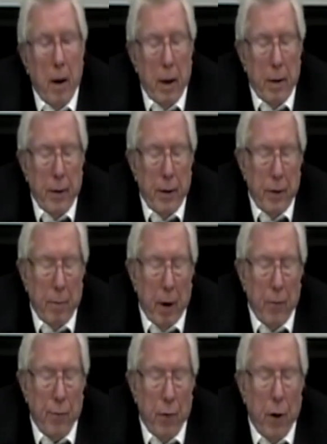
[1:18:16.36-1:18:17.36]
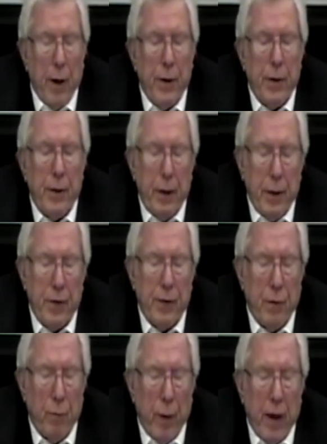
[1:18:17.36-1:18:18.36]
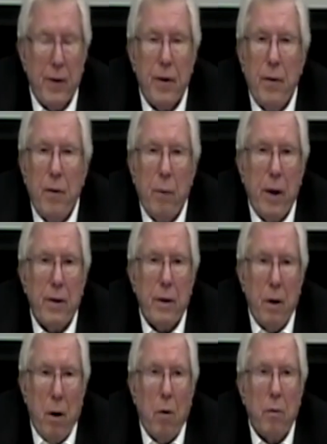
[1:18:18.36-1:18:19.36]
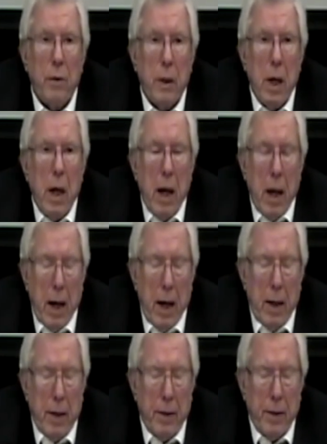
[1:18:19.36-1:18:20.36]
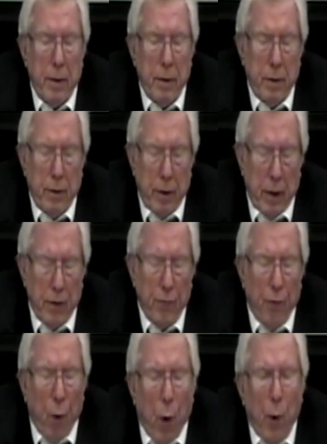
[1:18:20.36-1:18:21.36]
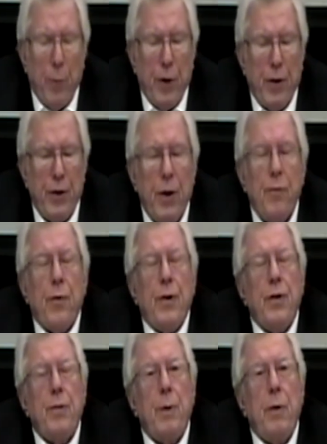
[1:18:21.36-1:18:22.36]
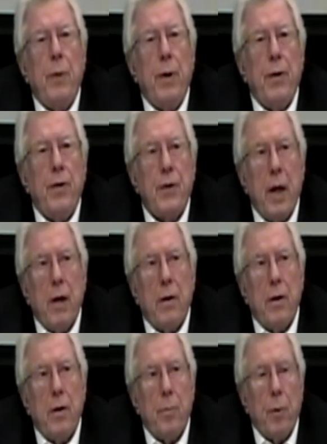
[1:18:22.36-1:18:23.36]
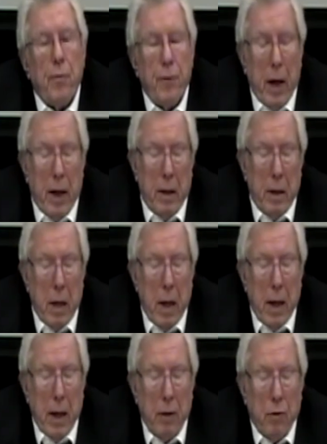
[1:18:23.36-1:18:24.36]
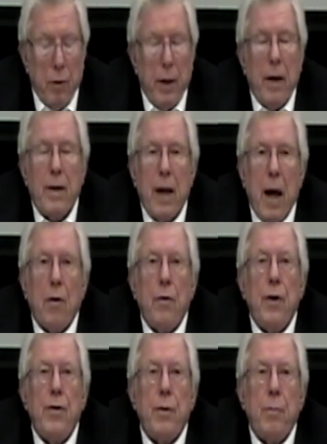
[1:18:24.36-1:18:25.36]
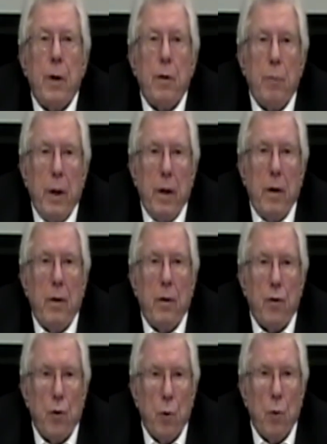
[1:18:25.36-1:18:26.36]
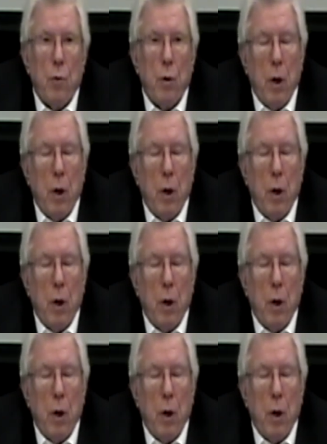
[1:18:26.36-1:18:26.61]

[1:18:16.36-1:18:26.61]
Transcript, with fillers: Since about 400 years, the West and the West alone has transformed the difference between the sacred and the profane into an antagonism between the two,